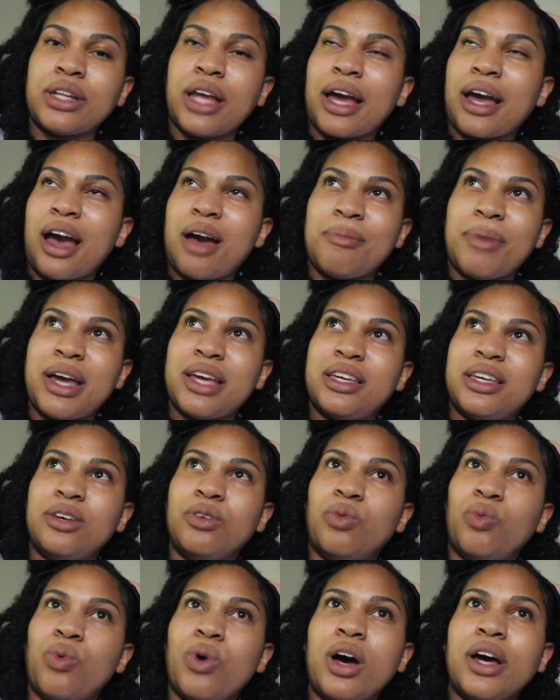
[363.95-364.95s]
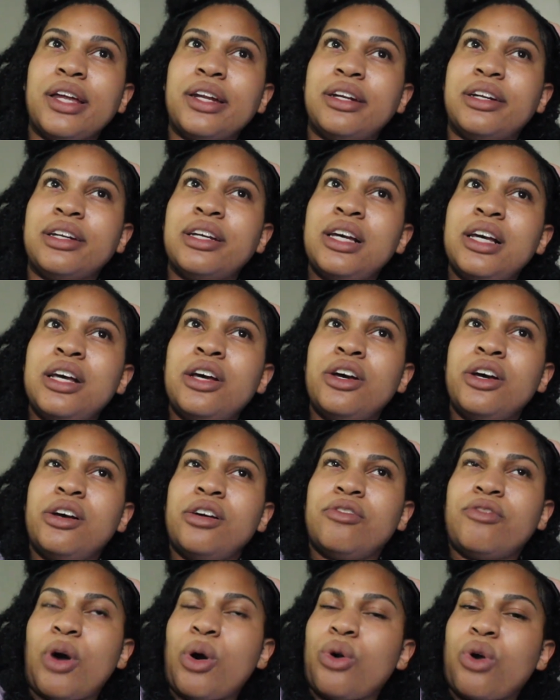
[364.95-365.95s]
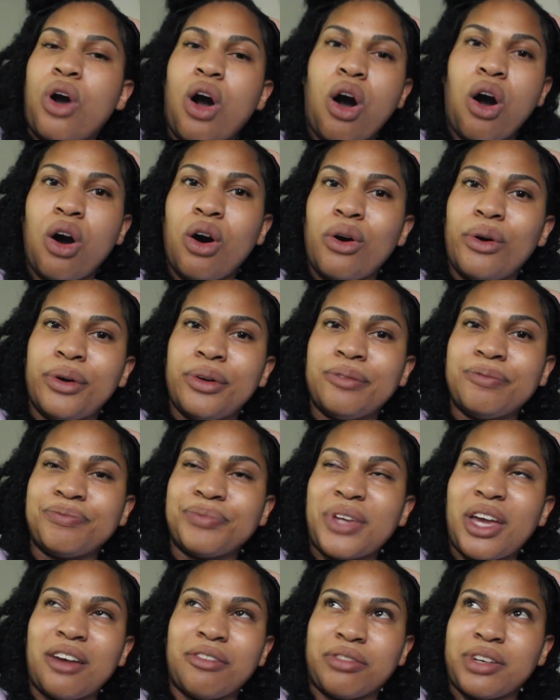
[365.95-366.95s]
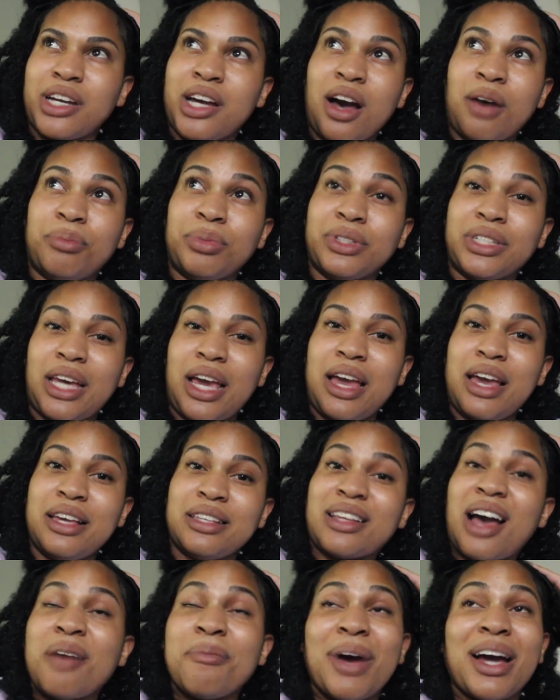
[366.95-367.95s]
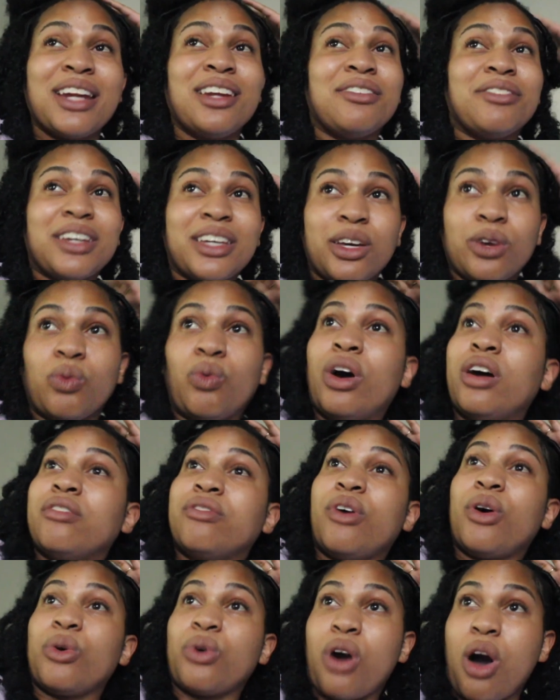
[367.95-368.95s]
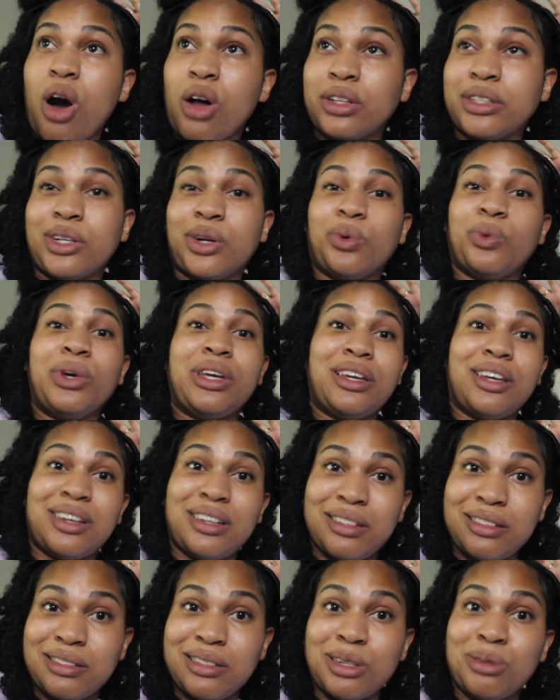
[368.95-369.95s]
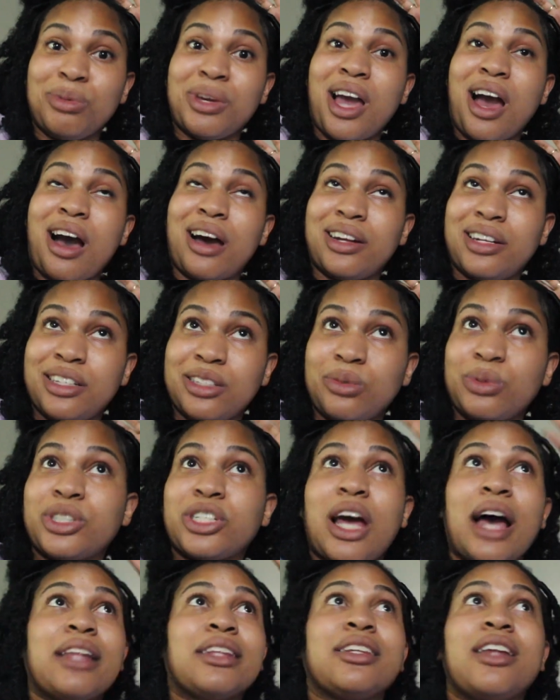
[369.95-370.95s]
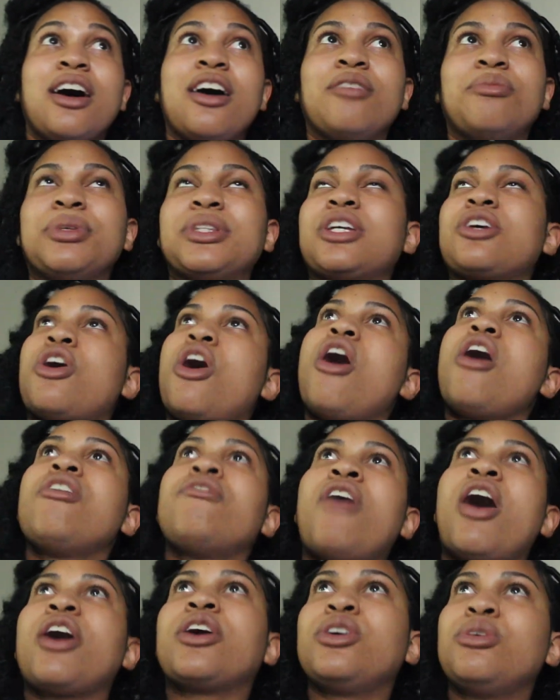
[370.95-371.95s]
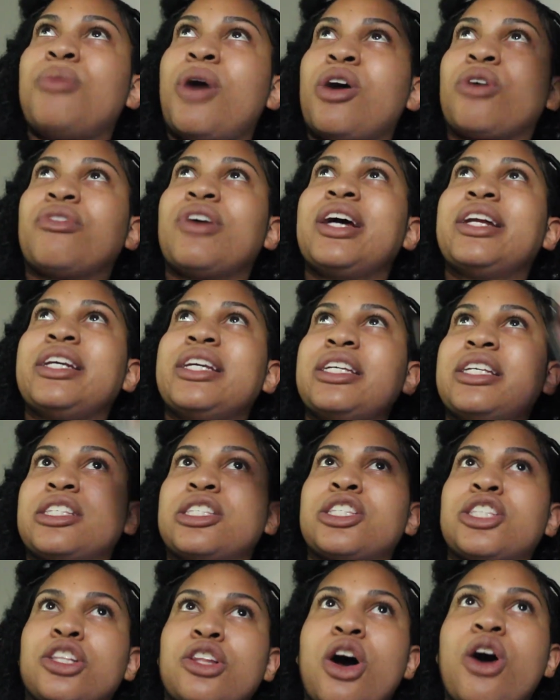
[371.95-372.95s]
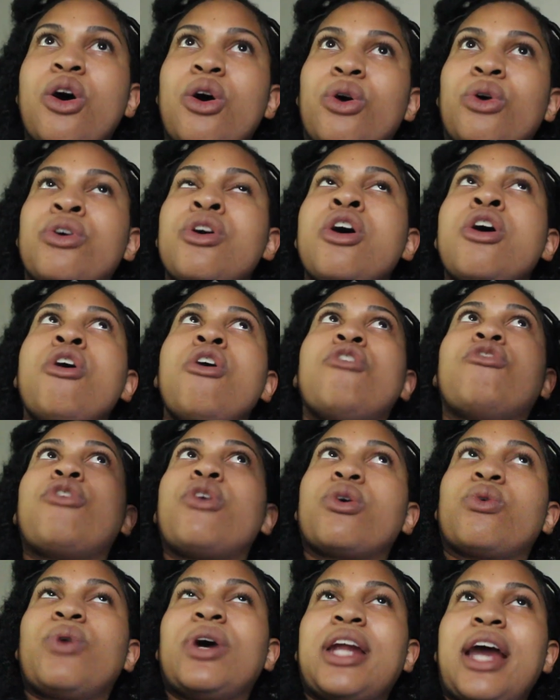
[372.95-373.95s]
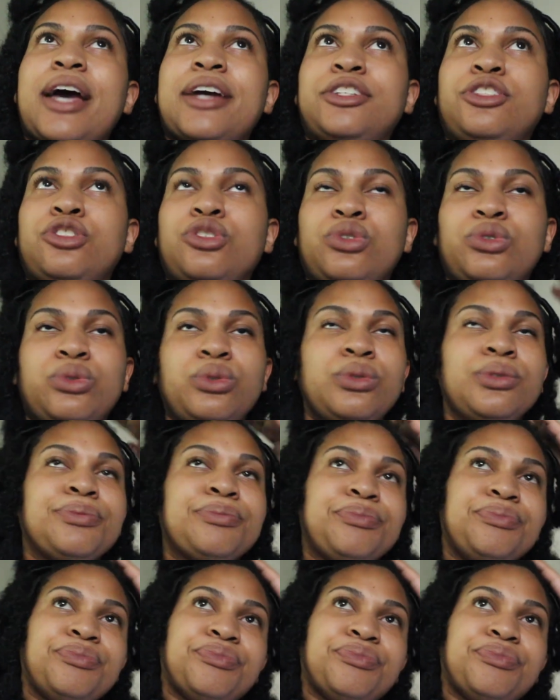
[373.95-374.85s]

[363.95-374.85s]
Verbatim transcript: Like, I might get one phone call every couple days. I might even get one phone call in a week, to be honest, which I love, but the call volume already is slow for what I do.